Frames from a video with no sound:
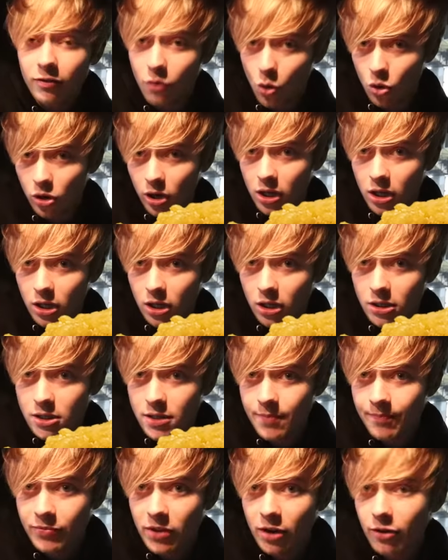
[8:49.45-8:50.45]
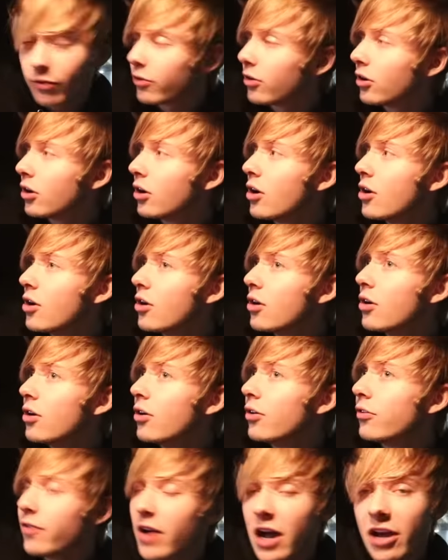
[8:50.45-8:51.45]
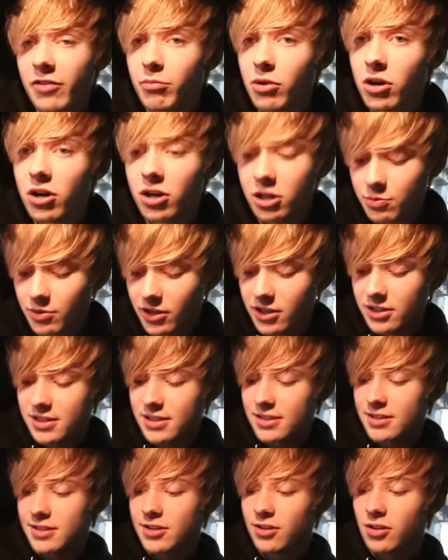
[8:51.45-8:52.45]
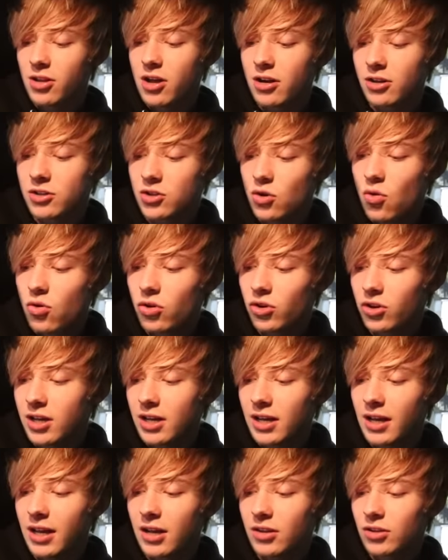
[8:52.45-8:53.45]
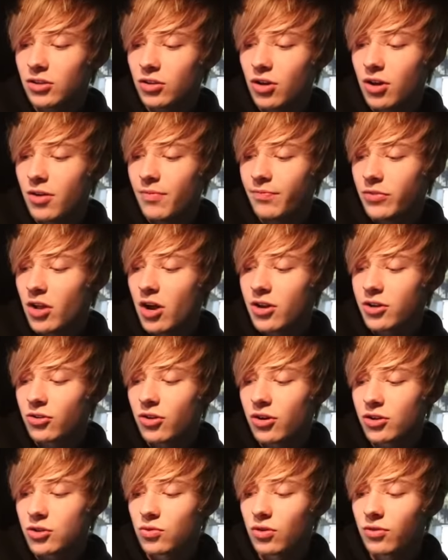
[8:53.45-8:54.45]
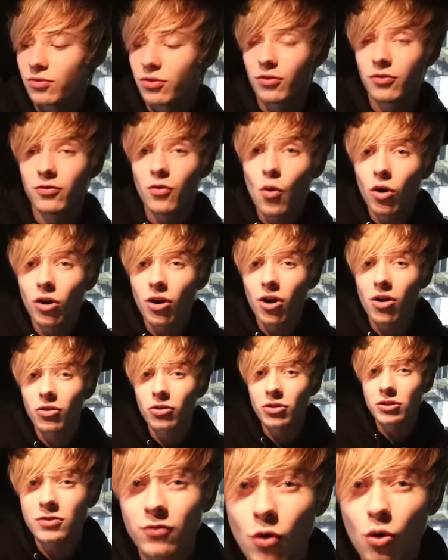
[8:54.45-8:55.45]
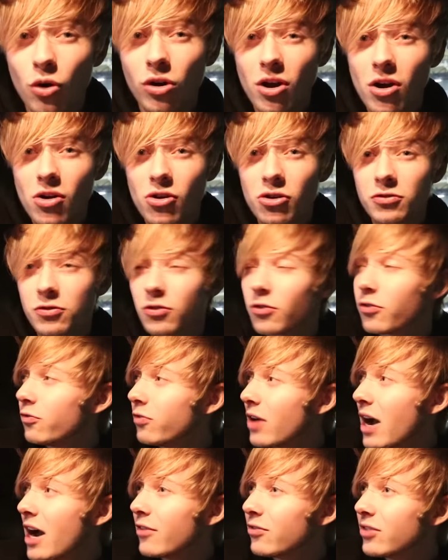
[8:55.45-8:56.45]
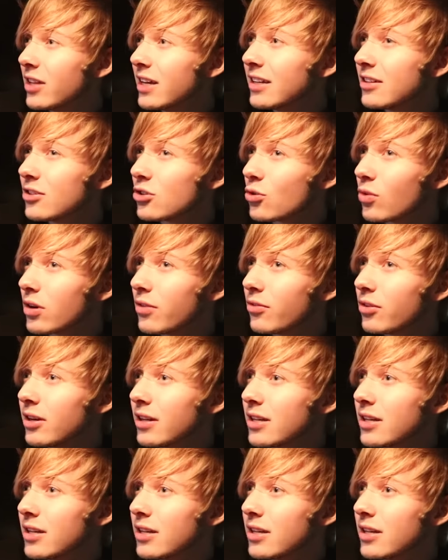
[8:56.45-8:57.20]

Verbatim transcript: 4 nugs for $5 because this is a deluxe, or you can get the non-deluxe one for $4. $4 for 5 things or whatever it